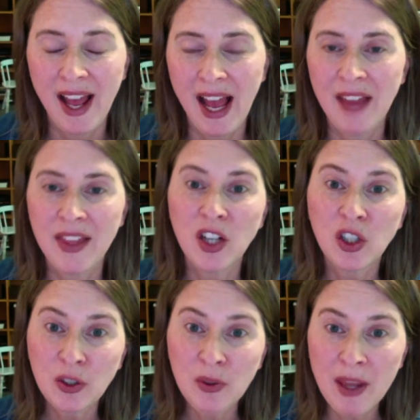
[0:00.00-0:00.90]
and then
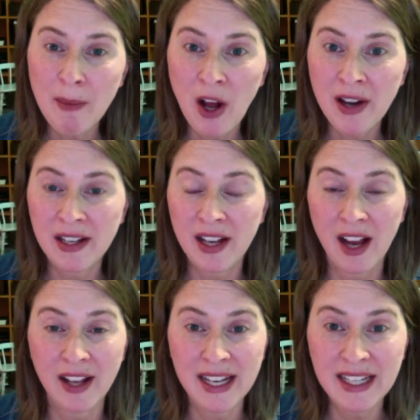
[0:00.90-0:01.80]
glue them on an
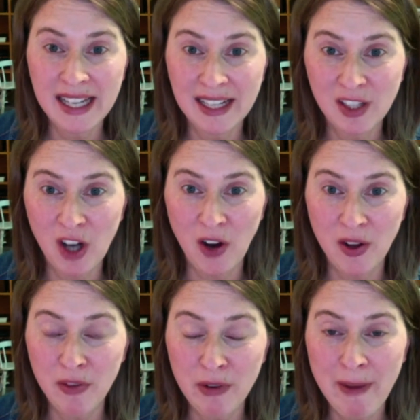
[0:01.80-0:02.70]
index card, a
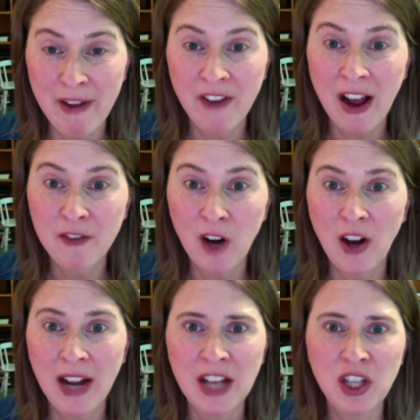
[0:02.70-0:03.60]
3x5
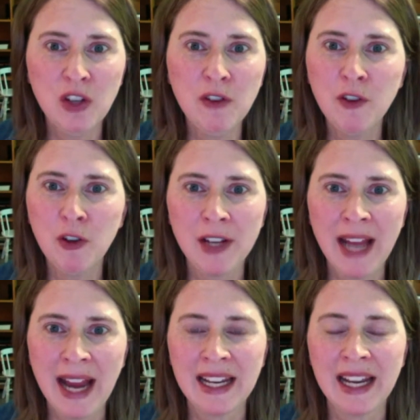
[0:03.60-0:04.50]
card, and you've
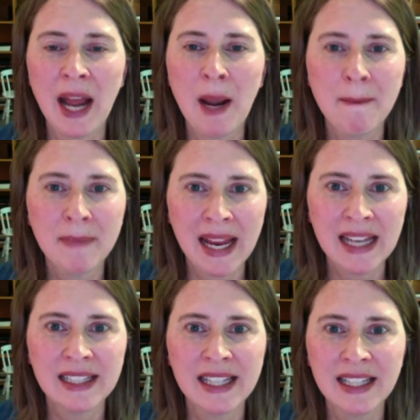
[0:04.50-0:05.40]
created an
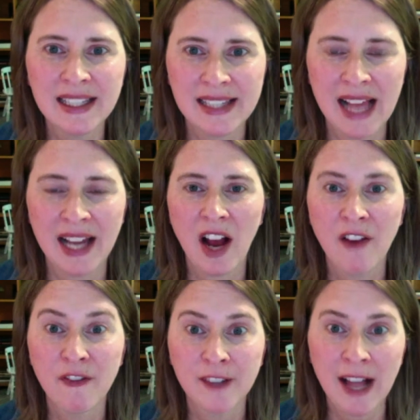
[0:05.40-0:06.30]
amazing set
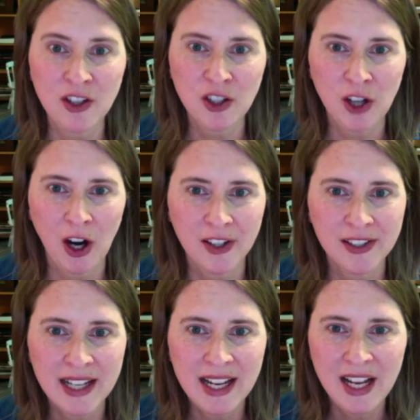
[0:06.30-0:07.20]
flashcards.
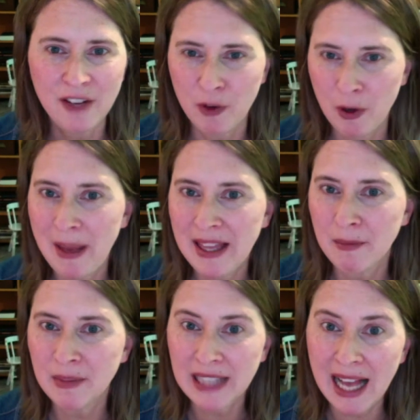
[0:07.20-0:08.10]
If you want to make them
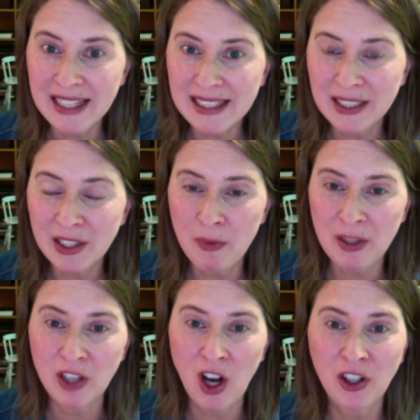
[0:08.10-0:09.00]
last a little bit
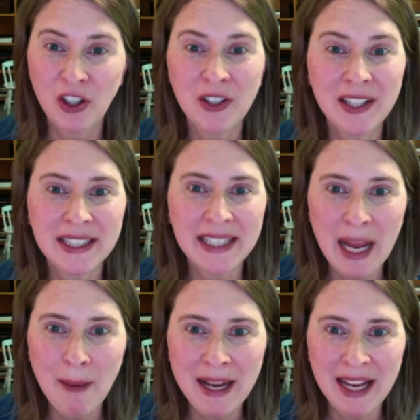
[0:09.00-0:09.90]
longer, you can
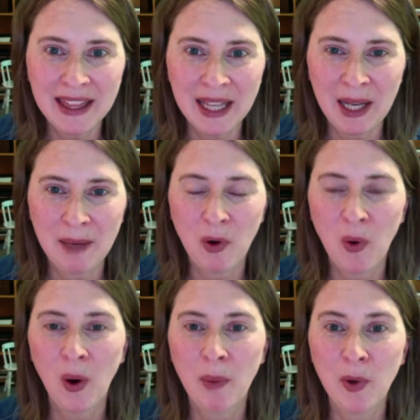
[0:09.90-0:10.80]
laminate them
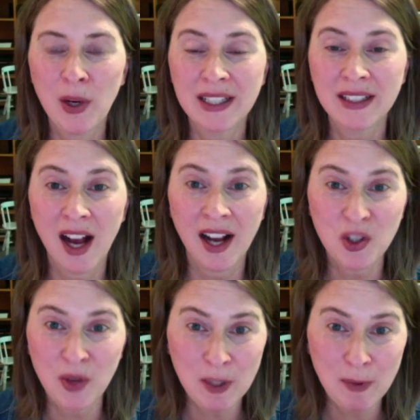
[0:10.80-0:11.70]
or put
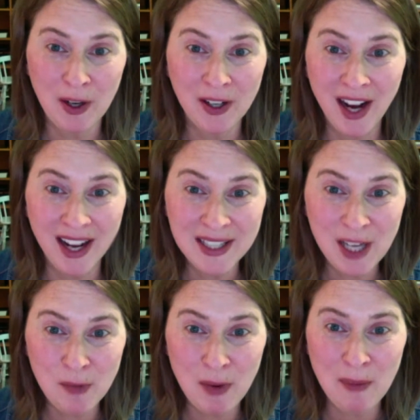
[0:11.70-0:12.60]
transparent
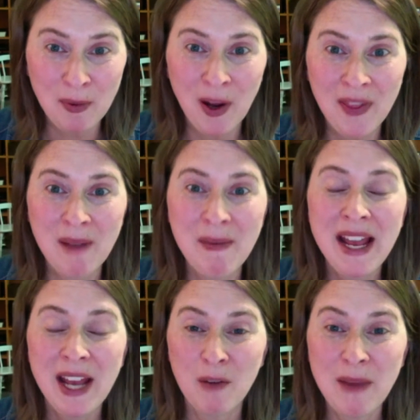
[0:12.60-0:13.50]
contact paper on them
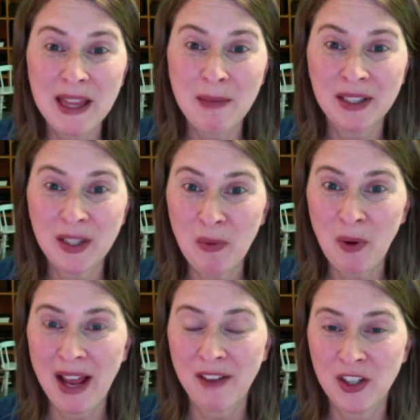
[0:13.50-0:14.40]
and make them a little more
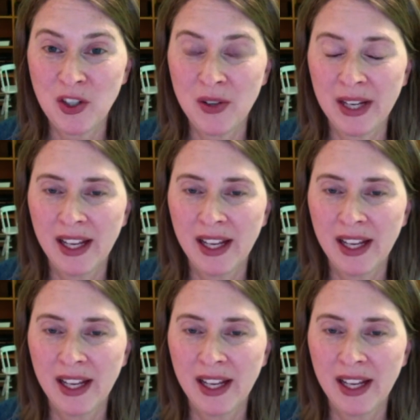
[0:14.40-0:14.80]
heavy duty.